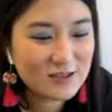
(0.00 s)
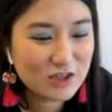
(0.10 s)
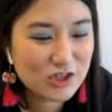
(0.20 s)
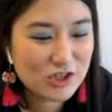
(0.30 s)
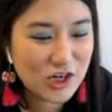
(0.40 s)

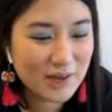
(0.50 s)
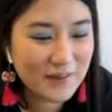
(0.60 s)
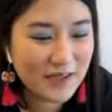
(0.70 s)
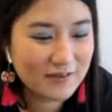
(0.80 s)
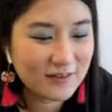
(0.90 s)
It's not
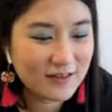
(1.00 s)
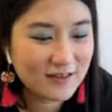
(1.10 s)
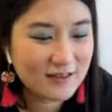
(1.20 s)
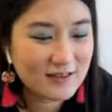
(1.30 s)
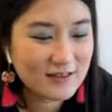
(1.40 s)
sharp end,
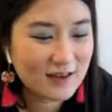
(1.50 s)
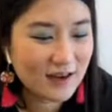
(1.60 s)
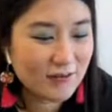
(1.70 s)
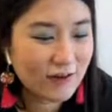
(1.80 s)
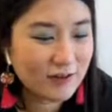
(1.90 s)
okay. These
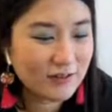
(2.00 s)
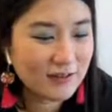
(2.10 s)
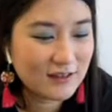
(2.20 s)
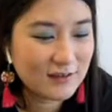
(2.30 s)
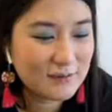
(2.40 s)
are
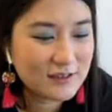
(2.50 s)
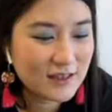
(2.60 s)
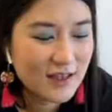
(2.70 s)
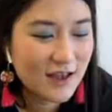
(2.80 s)
rounded tips.